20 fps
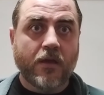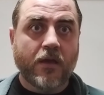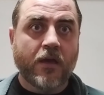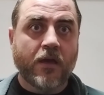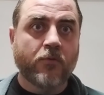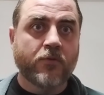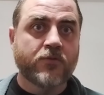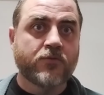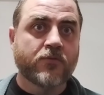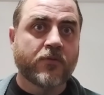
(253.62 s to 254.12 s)
I
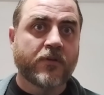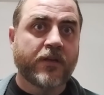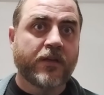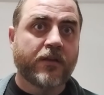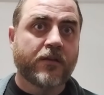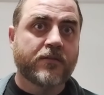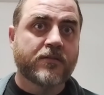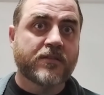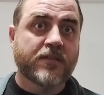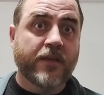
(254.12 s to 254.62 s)
would
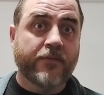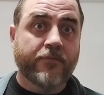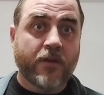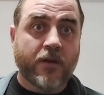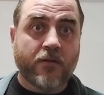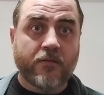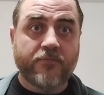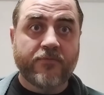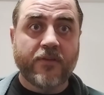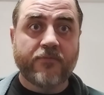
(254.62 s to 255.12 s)
drink
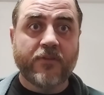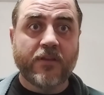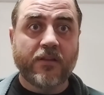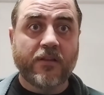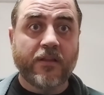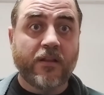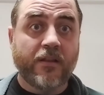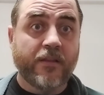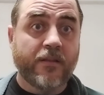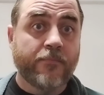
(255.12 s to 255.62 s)
750
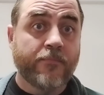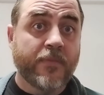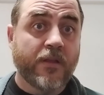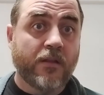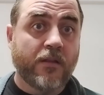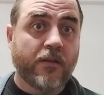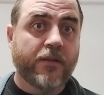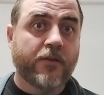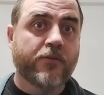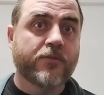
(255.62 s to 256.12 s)

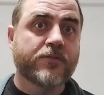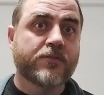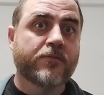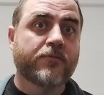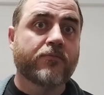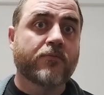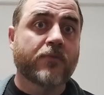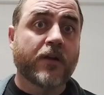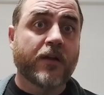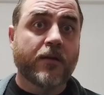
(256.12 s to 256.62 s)
milliliters
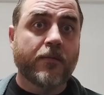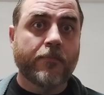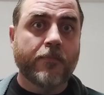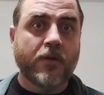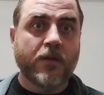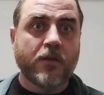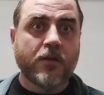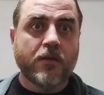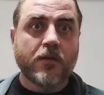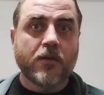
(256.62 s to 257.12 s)
of rum
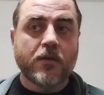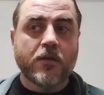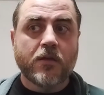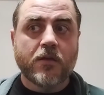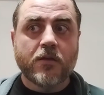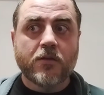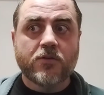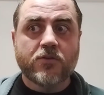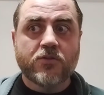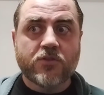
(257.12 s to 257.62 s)

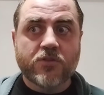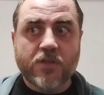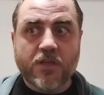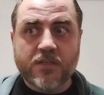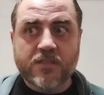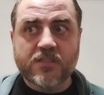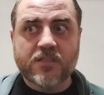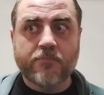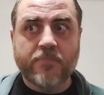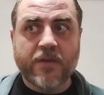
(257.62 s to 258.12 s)

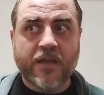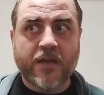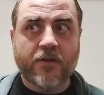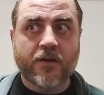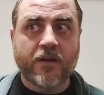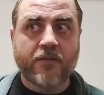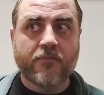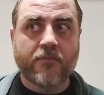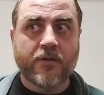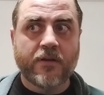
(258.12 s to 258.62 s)
just about
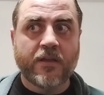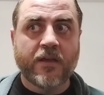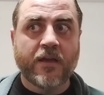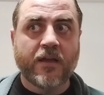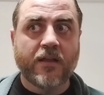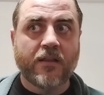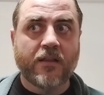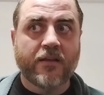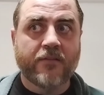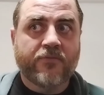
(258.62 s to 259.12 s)
every
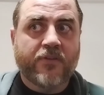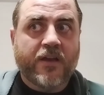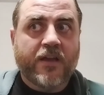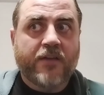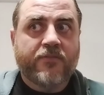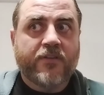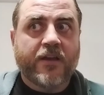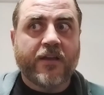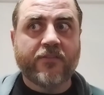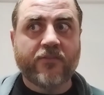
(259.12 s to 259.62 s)
night, like
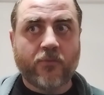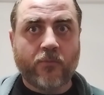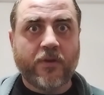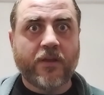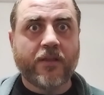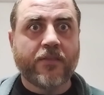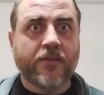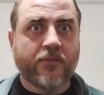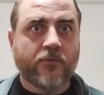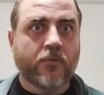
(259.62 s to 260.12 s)
5 nights a
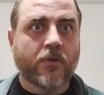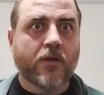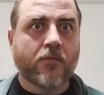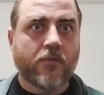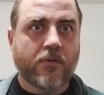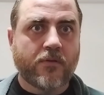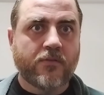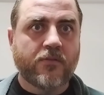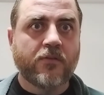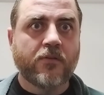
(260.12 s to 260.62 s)
week. That's what I
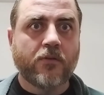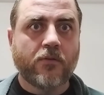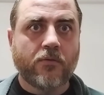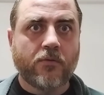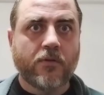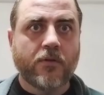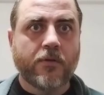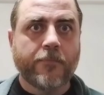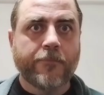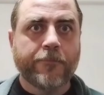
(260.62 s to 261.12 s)
would do.
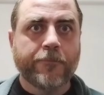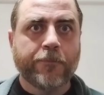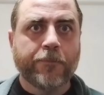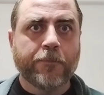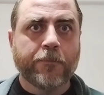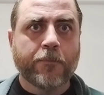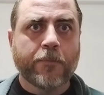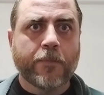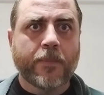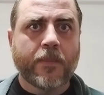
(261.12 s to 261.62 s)

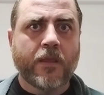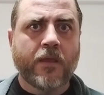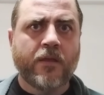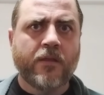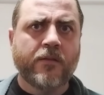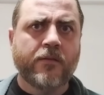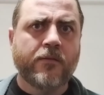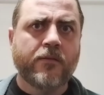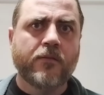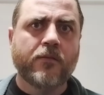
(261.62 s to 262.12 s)

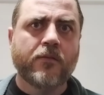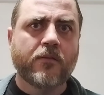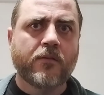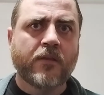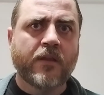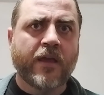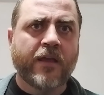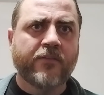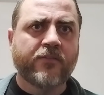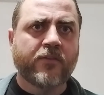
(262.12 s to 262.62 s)
And
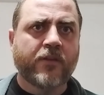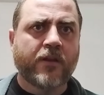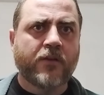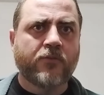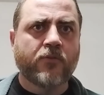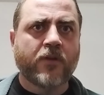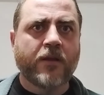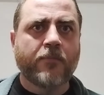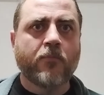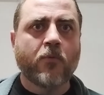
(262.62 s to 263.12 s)
nights that I
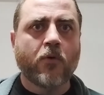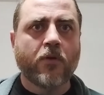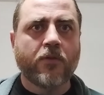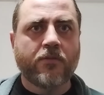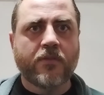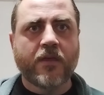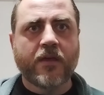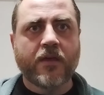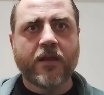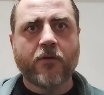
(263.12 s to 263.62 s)
drank more
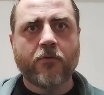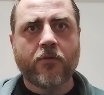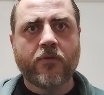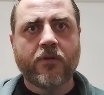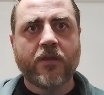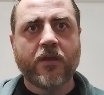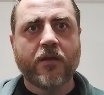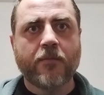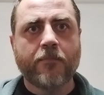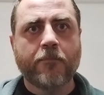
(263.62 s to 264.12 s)
than that, I would
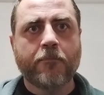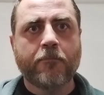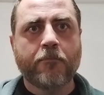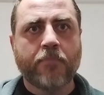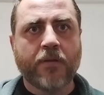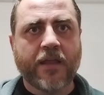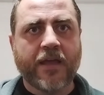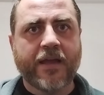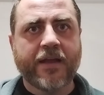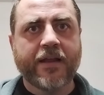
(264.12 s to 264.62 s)
get
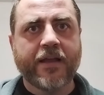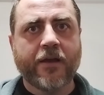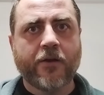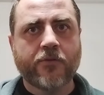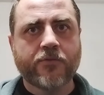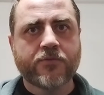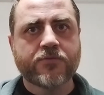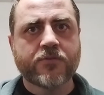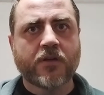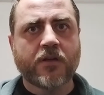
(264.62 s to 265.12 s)

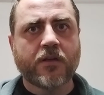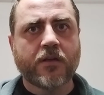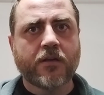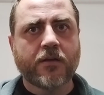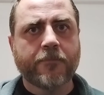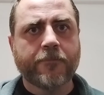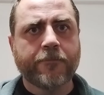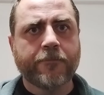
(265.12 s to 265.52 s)
blackout drunk.